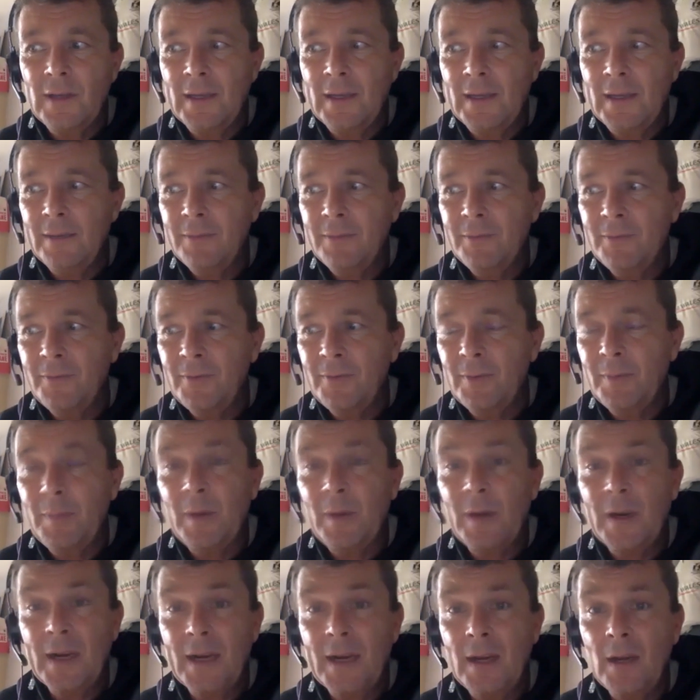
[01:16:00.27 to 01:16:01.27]
for
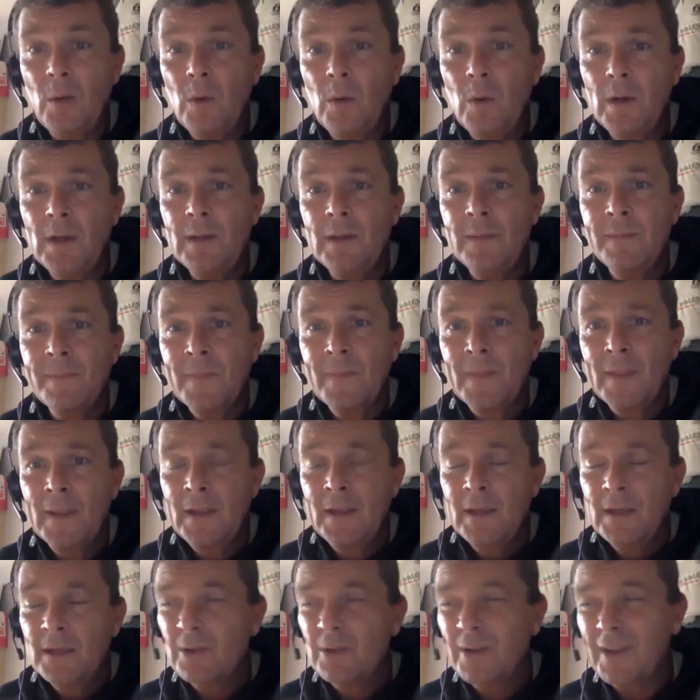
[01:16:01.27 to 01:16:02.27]
about an hour,
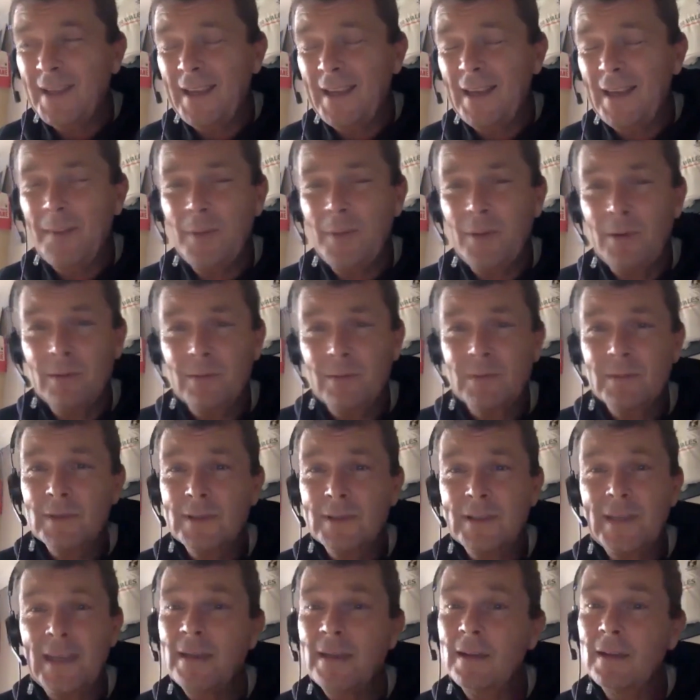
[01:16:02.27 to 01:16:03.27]
so I get about
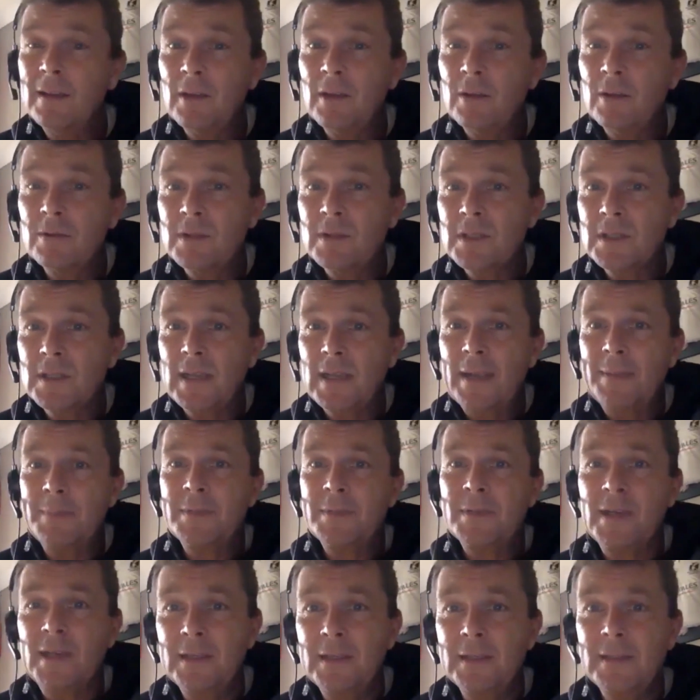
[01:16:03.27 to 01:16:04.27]
10,000
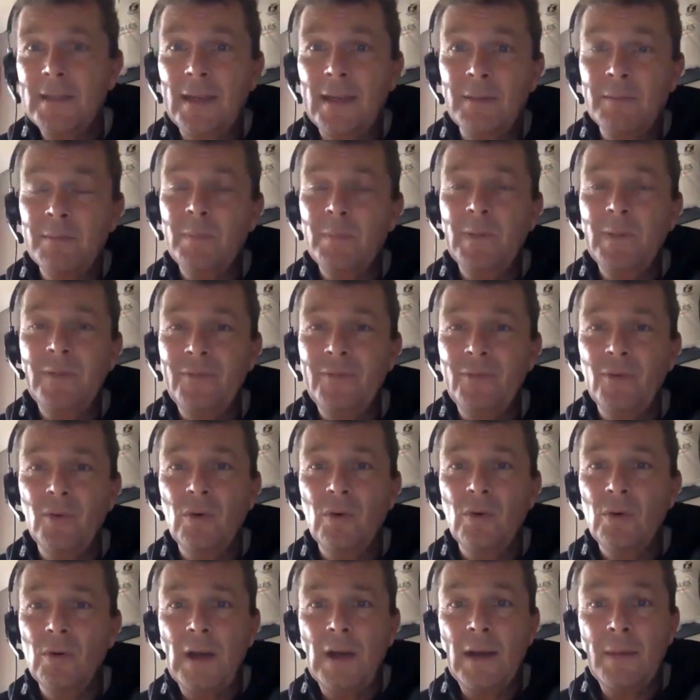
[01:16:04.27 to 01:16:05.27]
steps done
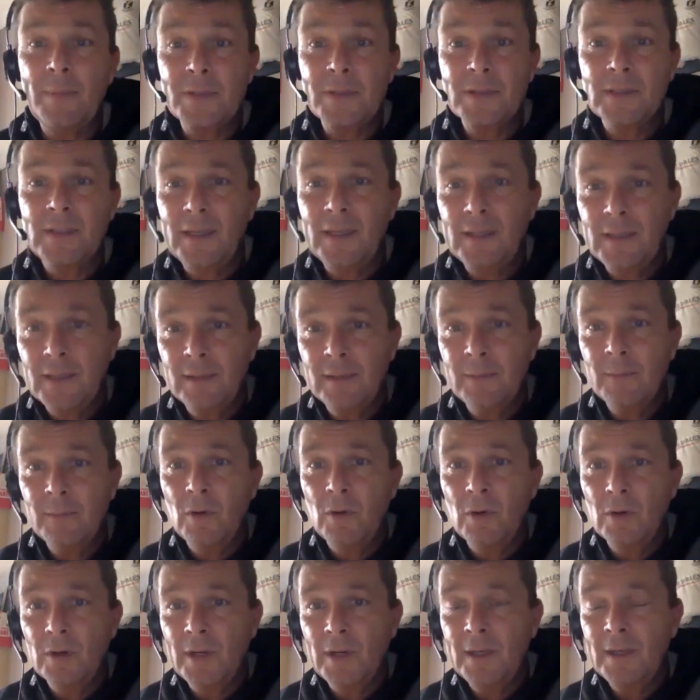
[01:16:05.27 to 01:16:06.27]
before 8:30 in the
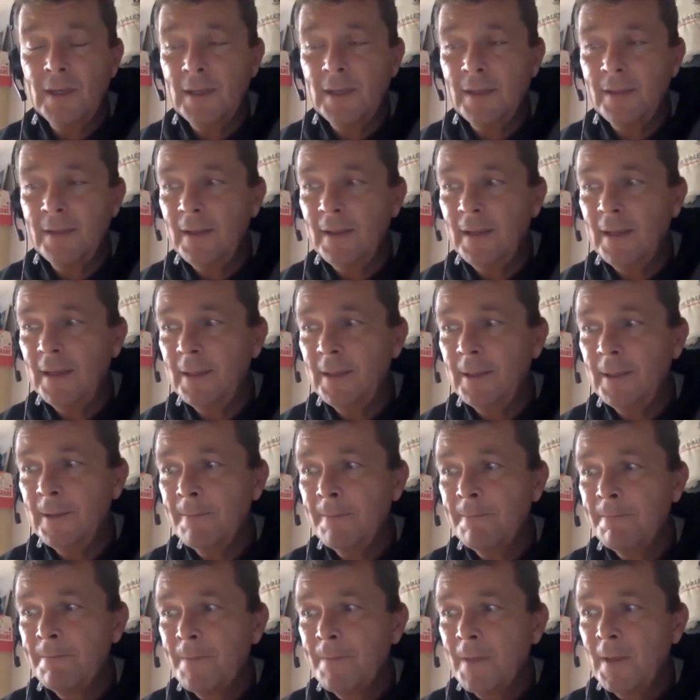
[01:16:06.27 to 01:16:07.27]
morning, and then
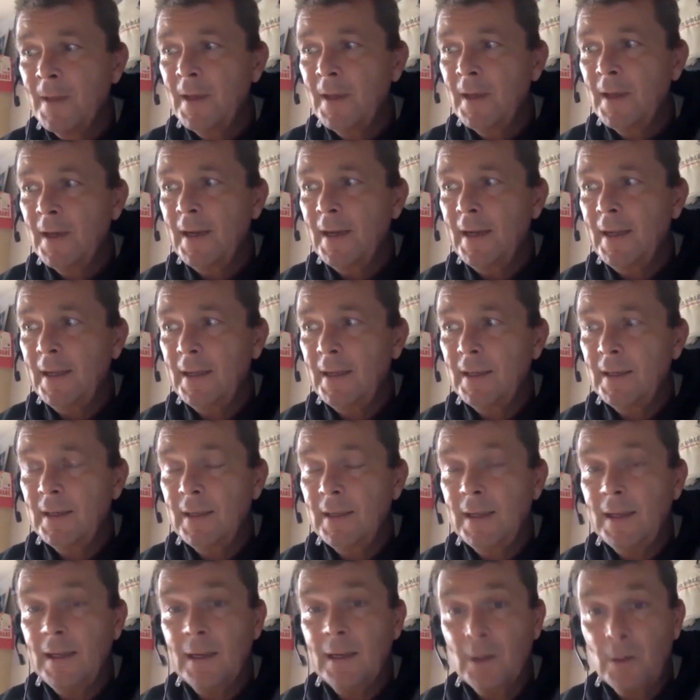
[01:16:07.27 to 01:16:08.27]

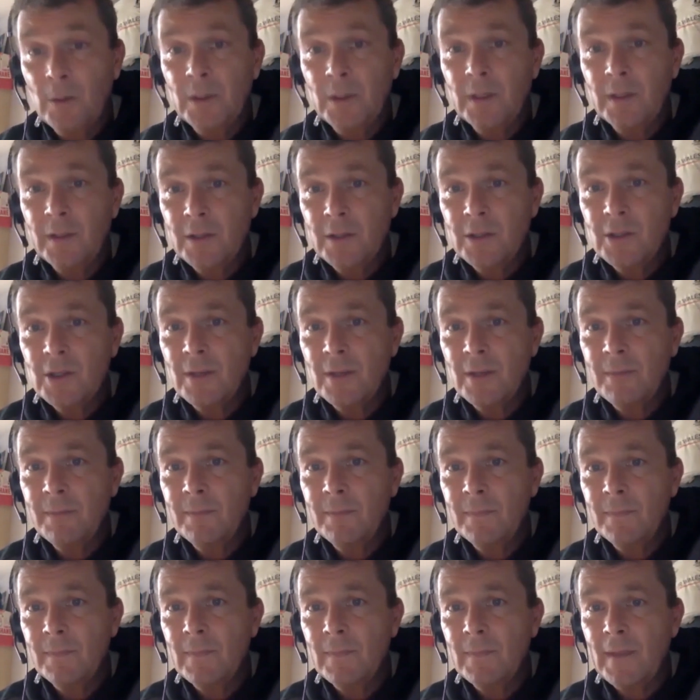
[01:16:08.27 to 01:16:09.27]
I'll go into the
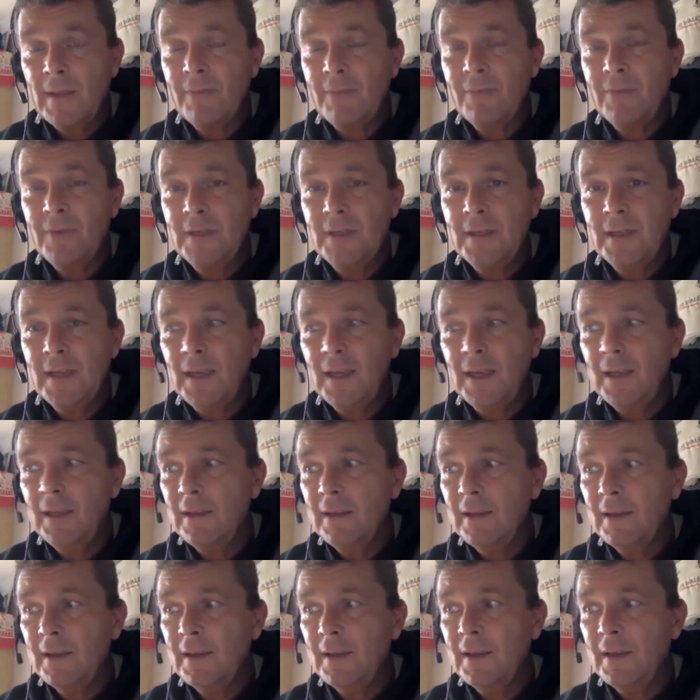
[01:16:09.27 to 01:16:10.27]
gym every day.
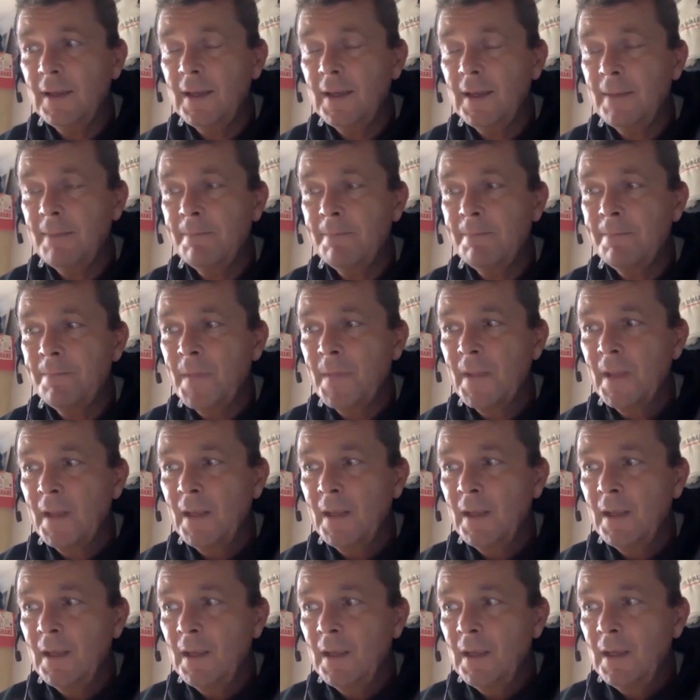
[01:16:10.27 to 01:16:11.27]

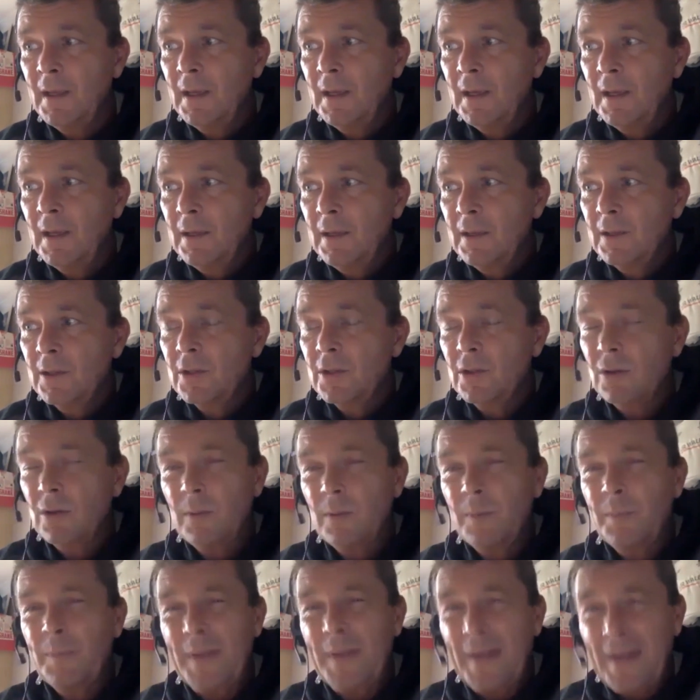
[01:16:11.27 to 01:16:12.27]

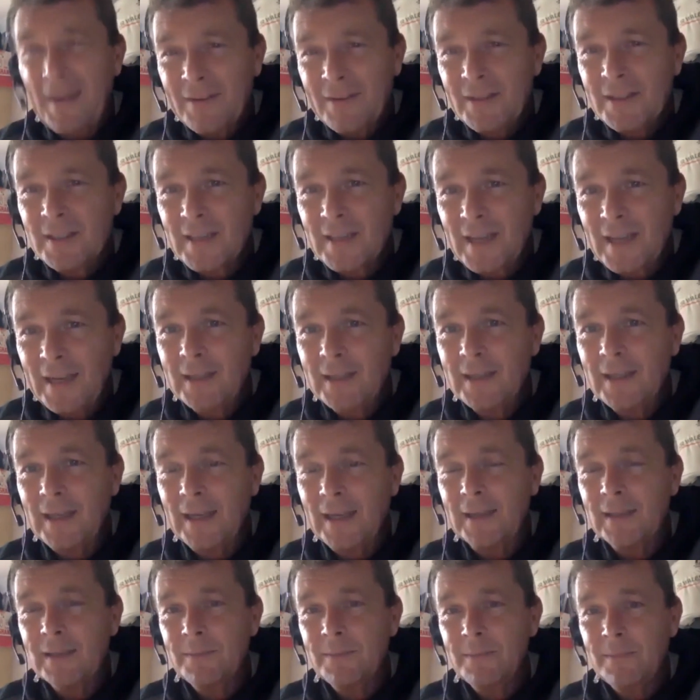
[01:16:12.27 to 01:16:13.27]
But having said
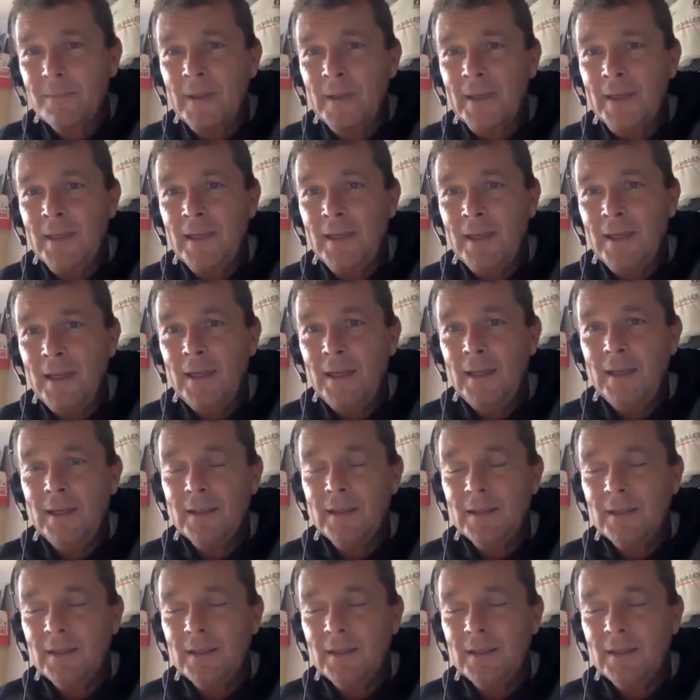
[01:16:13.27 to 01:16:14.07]
that, my knee